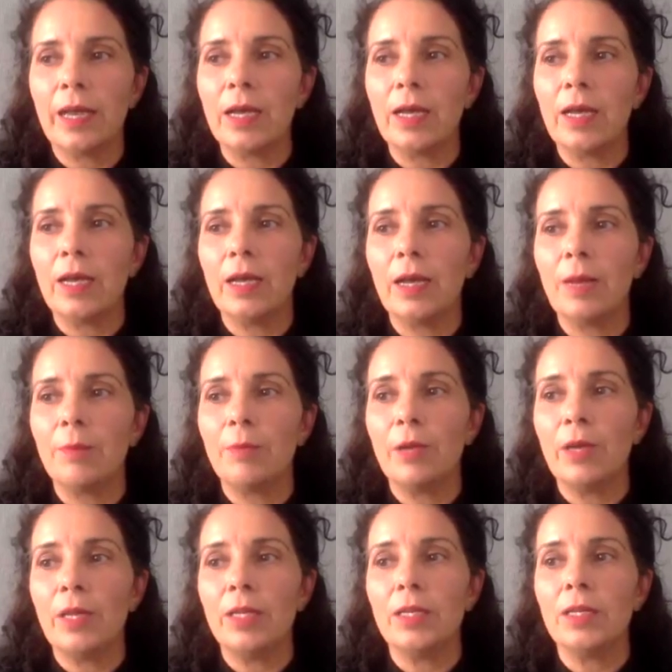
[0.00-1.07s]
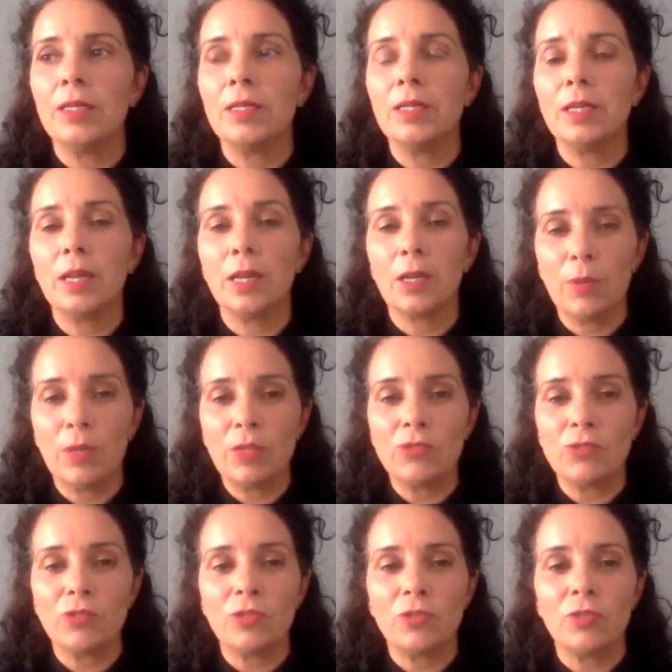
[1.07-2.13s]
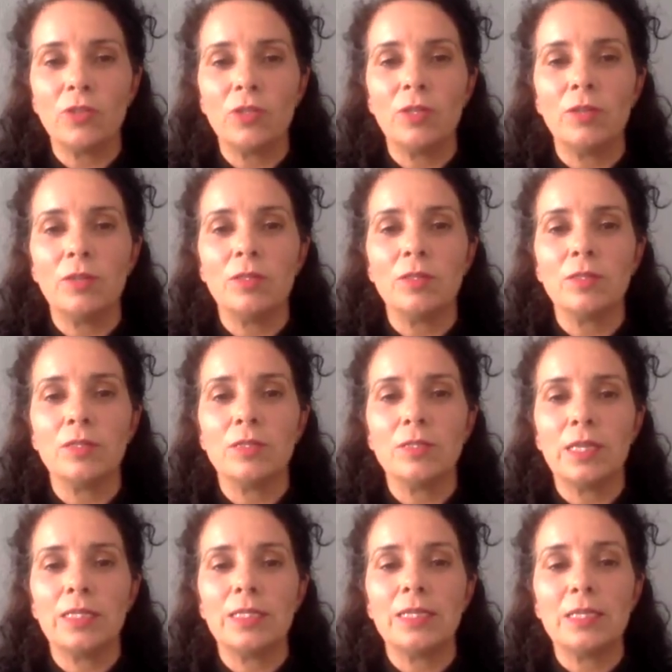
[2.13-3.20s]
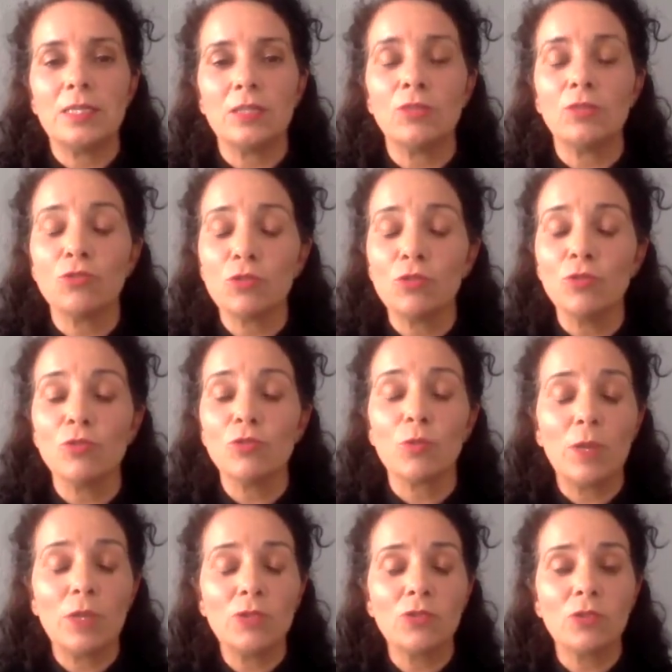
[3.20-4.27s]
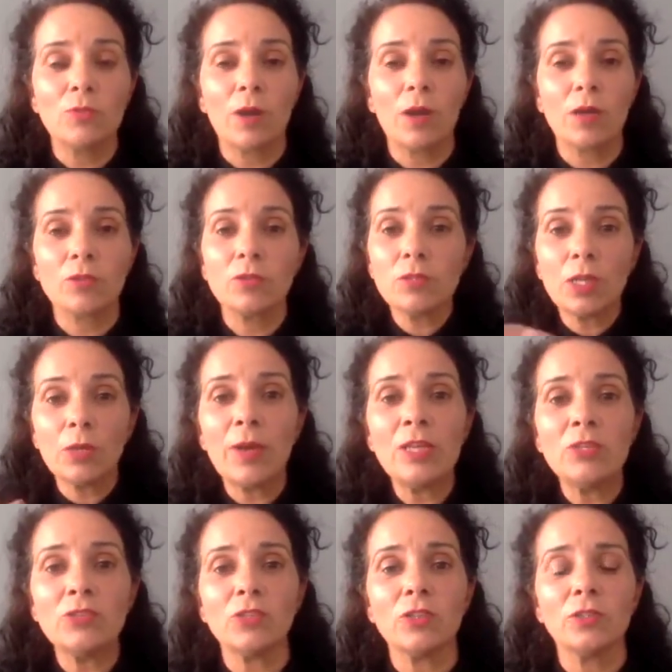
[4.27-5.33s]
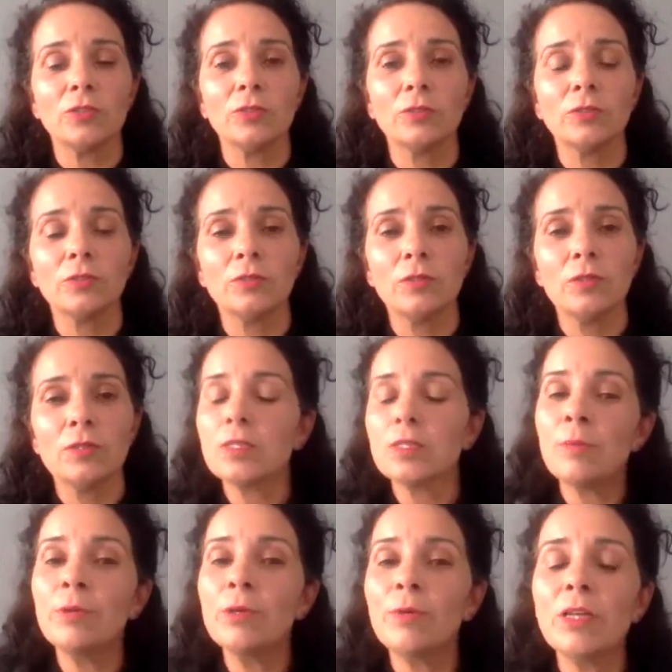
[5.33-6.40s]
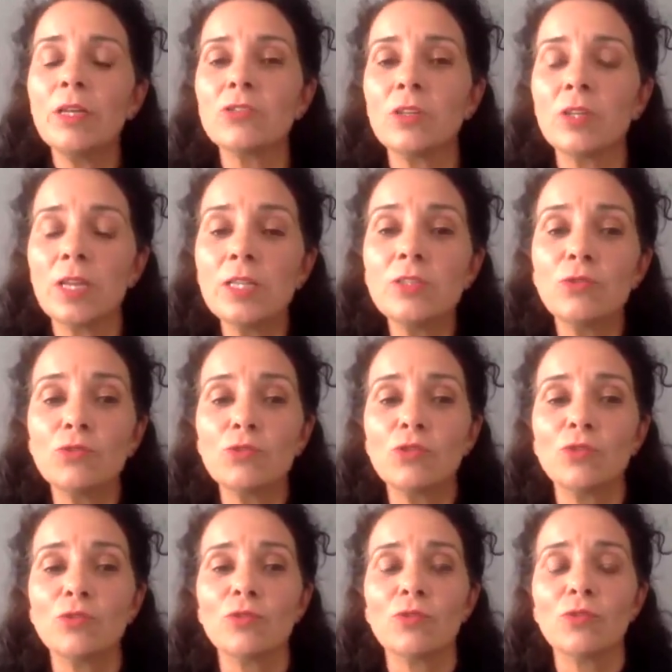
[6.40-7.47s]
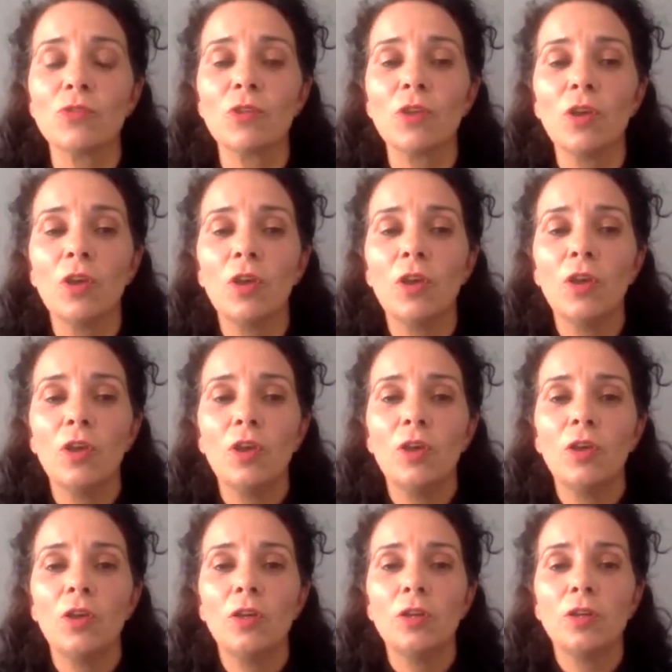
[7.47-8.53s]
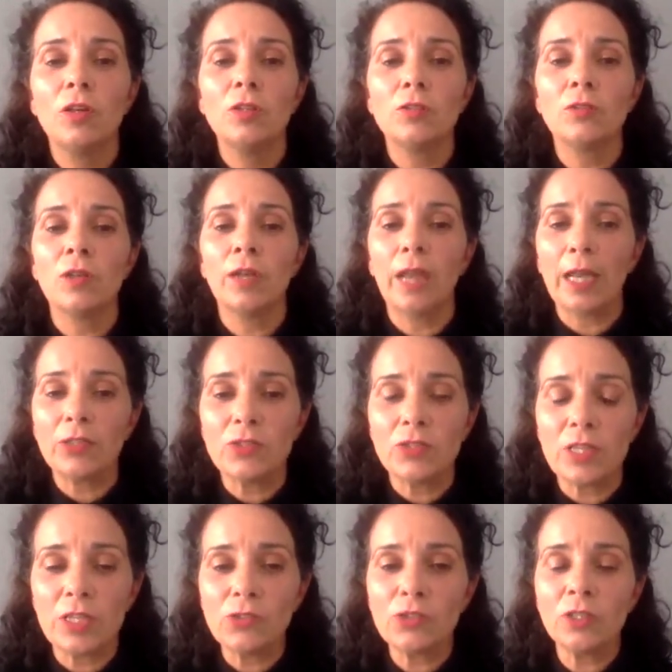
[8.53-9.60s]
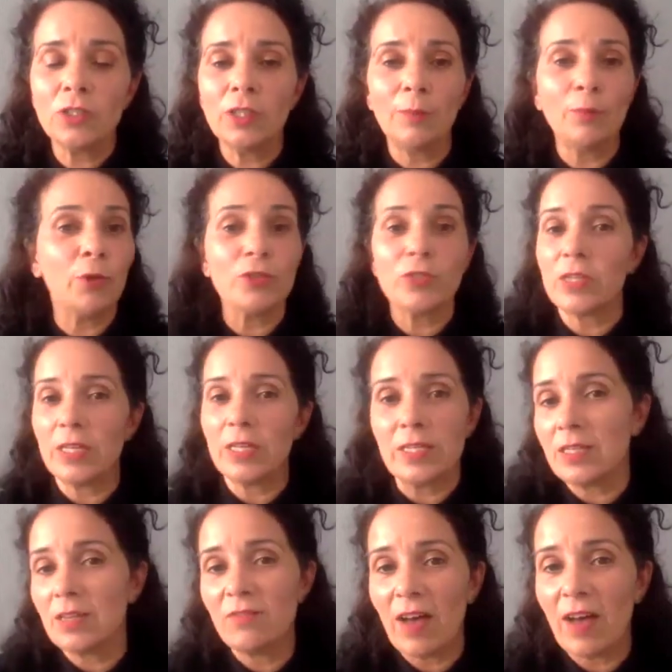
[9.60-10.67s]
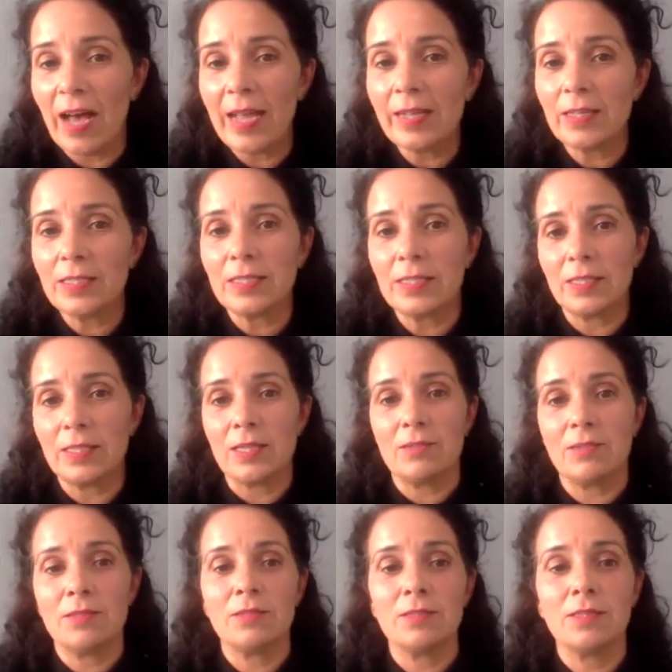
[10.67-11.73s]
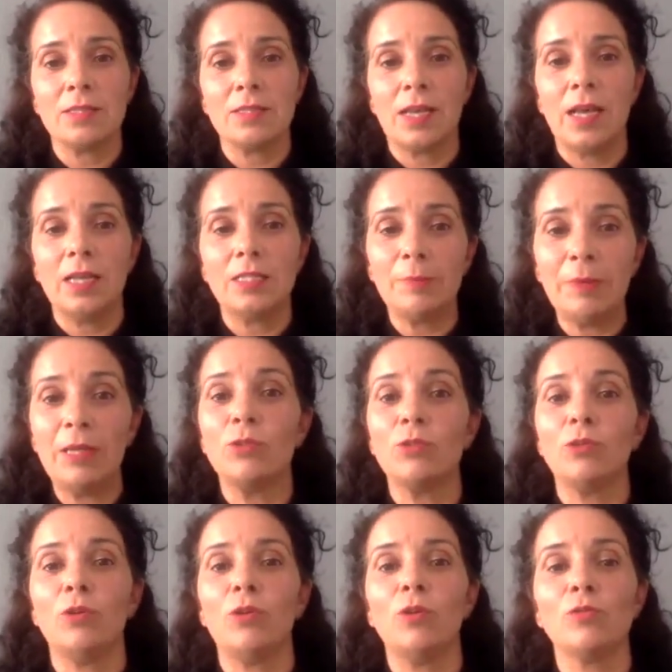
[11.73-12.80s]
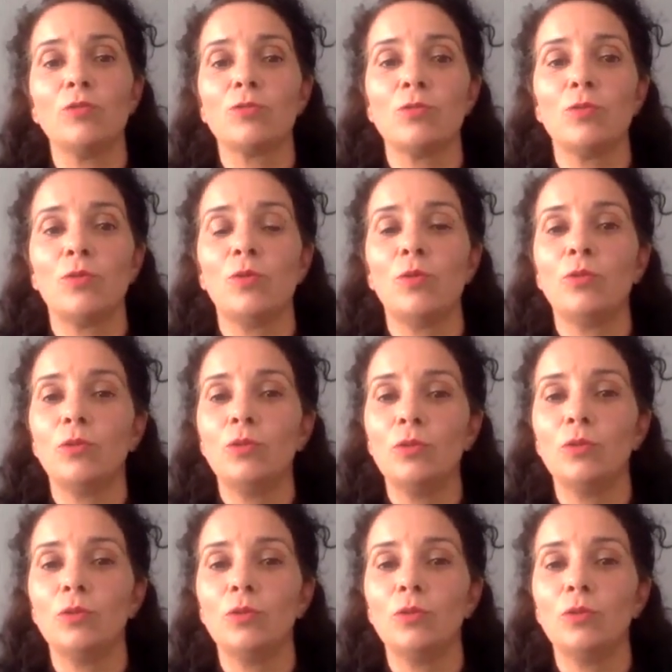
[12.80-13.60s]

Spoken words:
I put in a question and said, is it the Jews? Question mark. So it's a question, simple question. Is it the Jews? It's not an accusation. I'm not saying it's a fact. There's a debate going on. So,